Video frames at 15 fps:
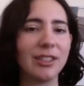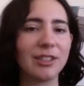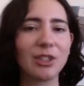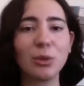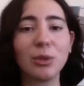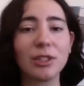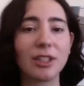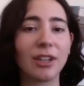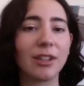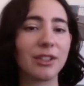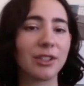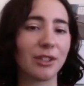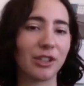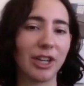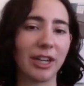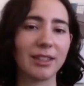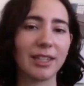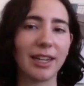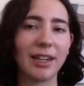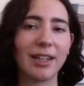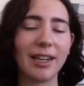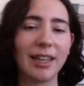schools are also
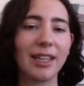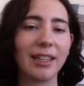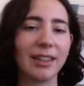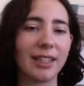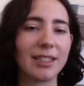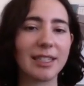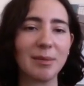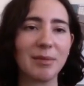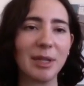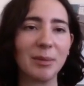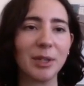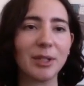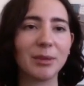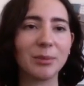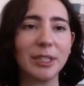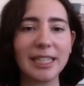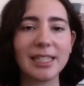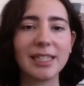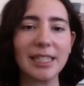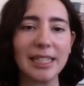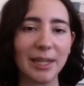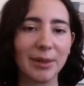childcare. And I think that's something we're really
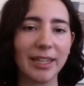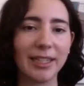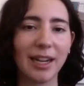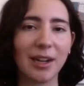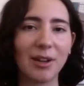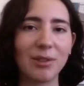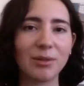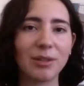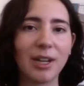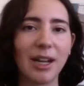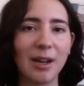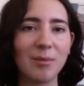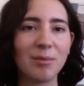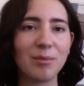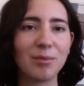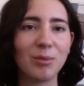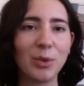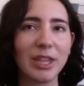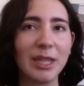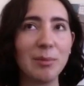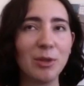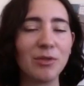seeing right now
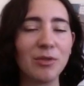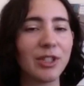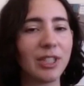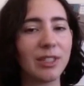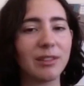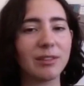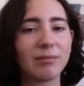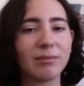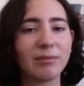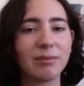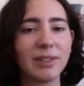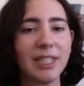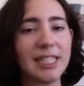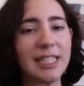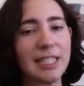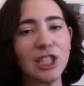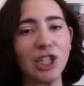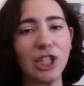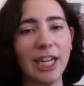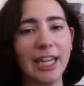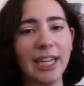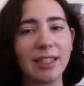with the move to distance
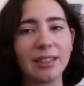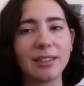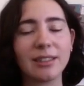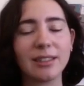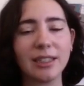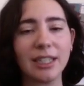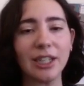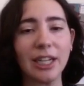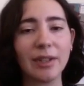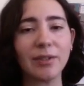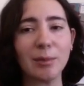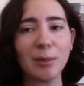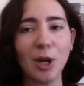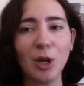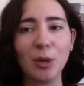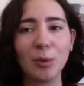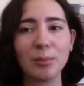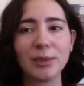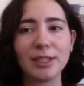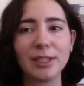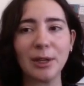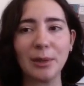learning and learning from home.
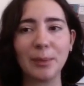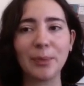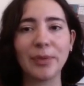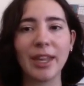So